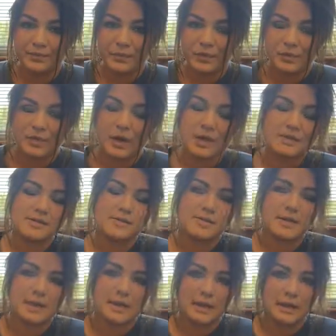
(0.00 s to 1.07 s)
the rise of the
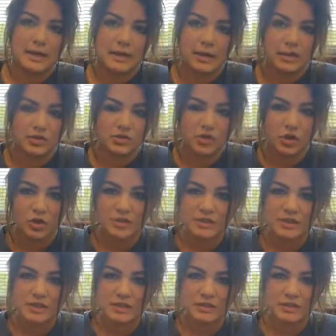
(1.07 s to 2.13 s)
KKK in
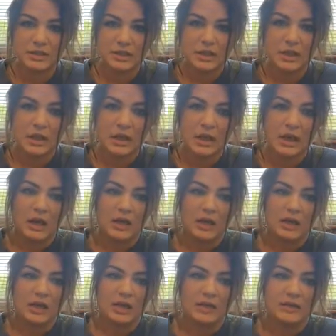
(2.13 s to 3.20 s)
Charleston,
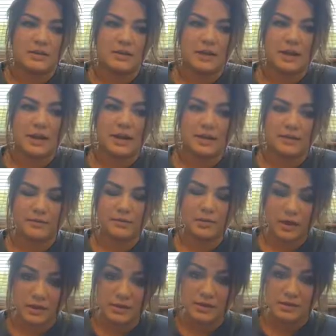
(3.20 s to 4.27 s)
and that kind of
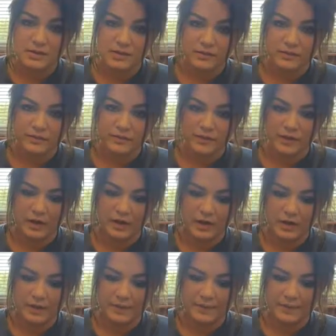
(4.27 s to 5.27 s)
relates to some of the